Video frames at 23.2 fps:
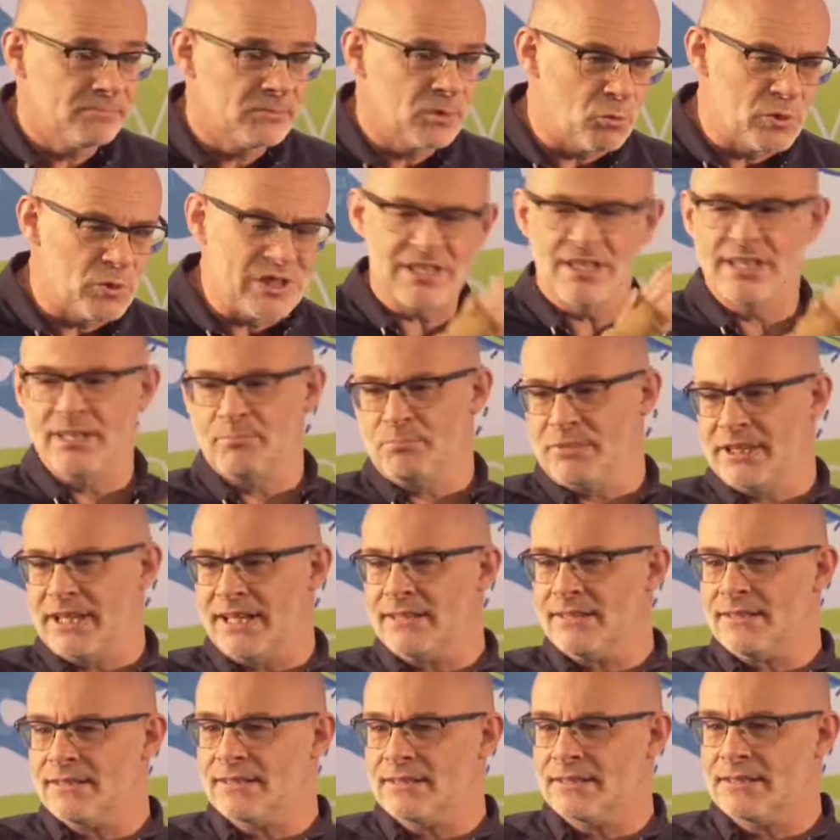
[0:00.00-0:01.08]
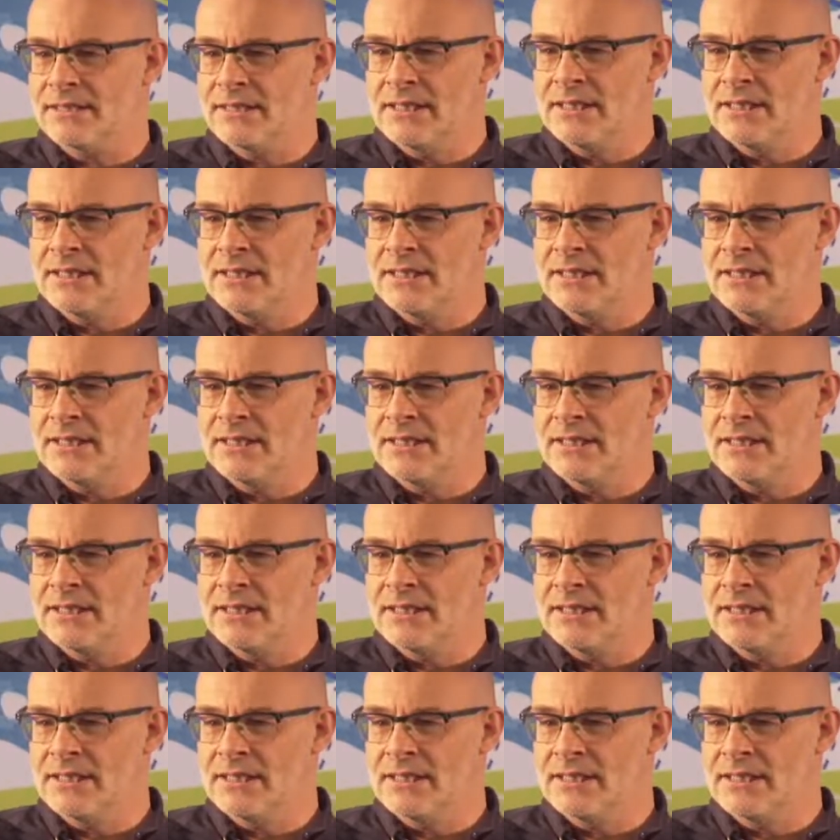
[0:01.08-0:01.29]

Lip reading: We sleep less